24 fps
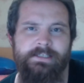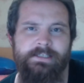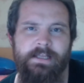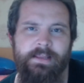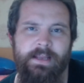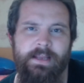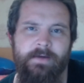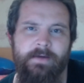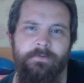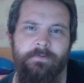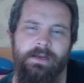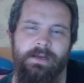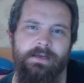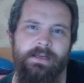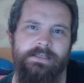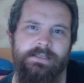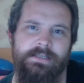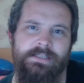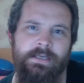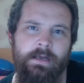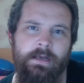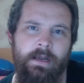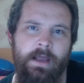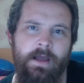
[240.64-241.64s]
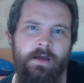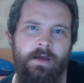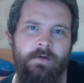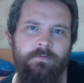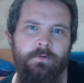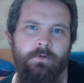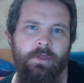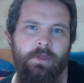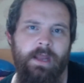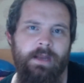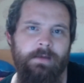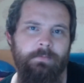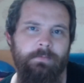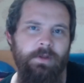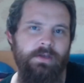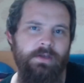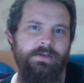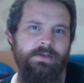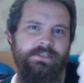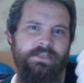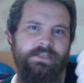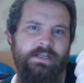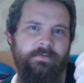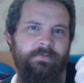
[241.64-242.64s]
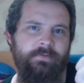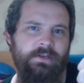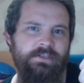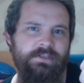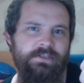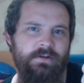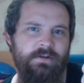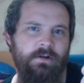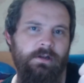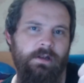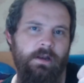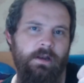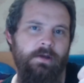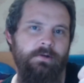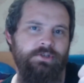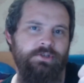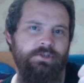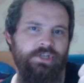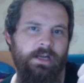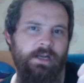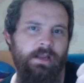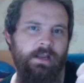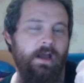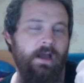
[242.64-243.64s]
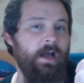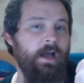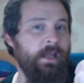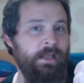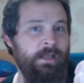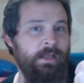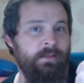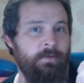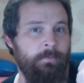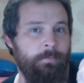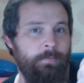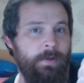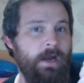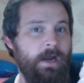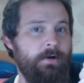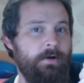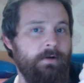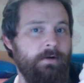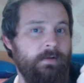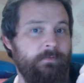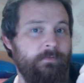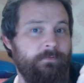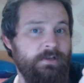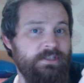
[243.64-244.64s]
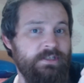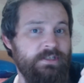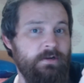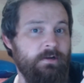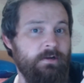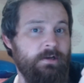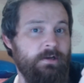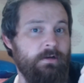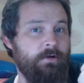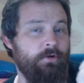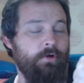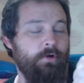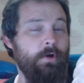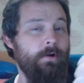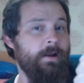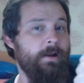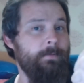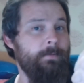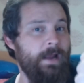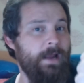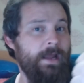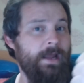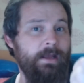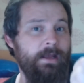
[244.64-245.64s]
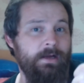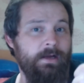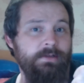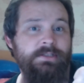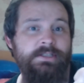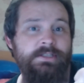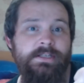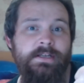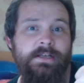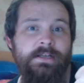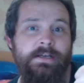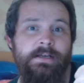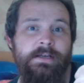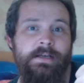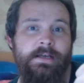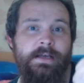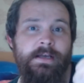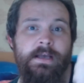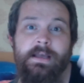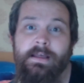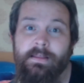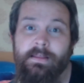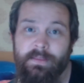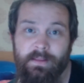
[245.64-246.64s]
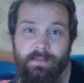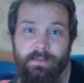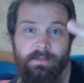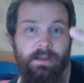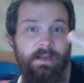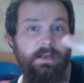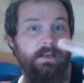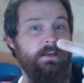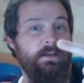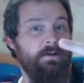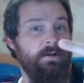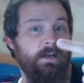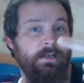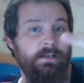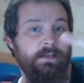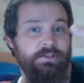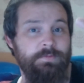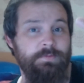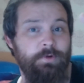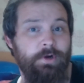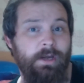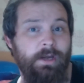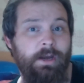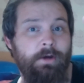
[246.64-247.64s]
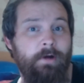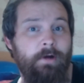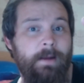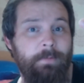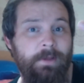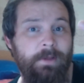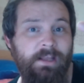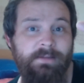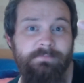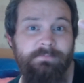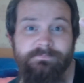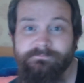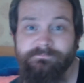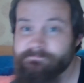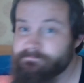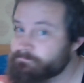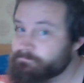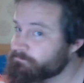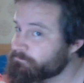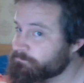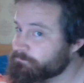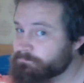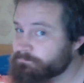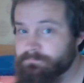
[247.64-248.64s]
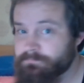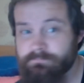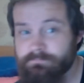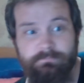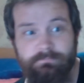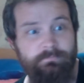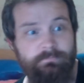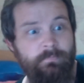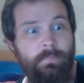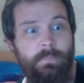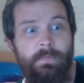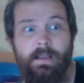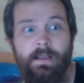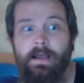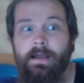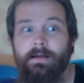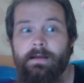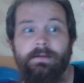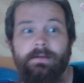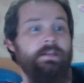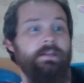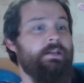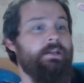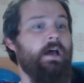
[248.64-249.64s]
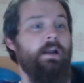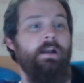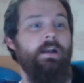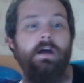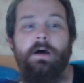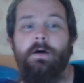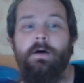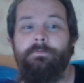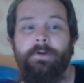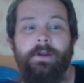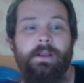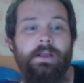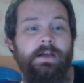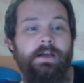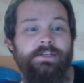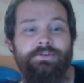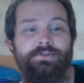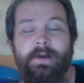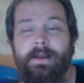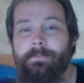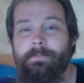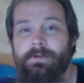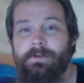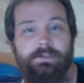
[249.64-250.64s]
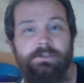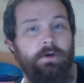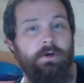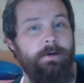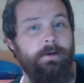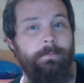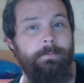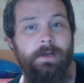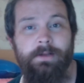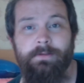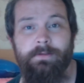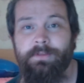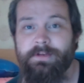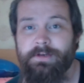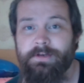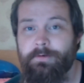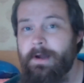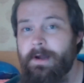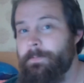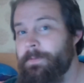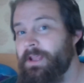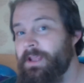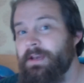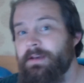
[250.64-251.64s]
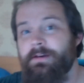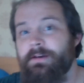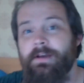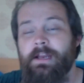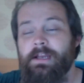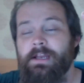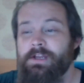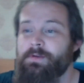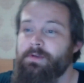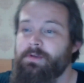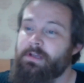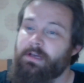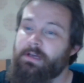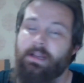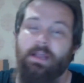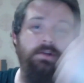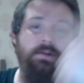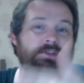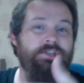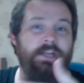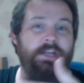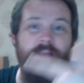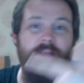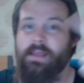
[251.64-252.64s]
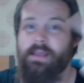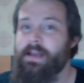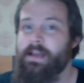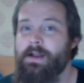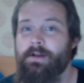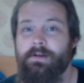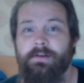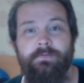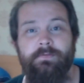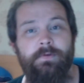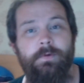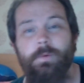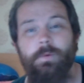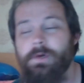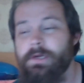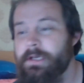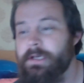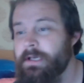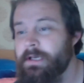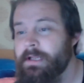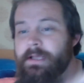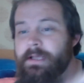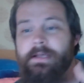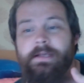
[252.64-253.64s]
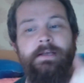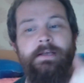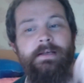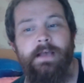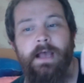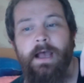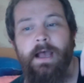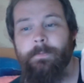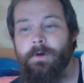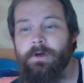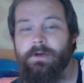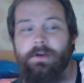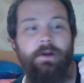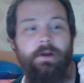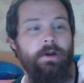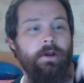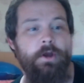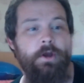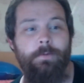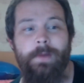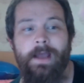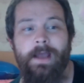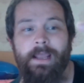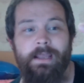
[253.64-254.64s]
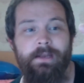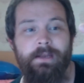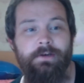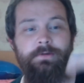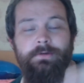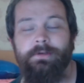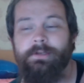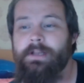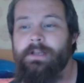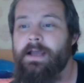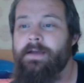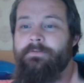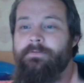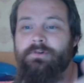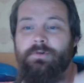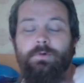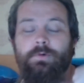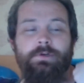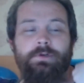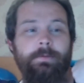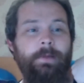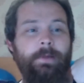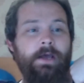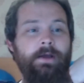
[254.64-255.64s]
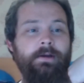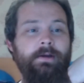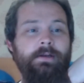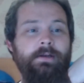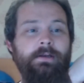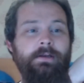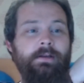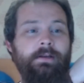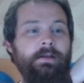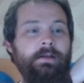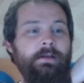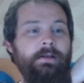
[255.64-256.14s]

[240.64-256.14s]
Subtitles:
South Africa doesn't allow for that, because if it's not load shedding, i.e. the power, if it's not rolling blackouts, then the internet is pretty crappy. Jan Afrika has rambled on about the crappy internet. You can go check that out if you want. I'm not going to go back into it. I've talked about it.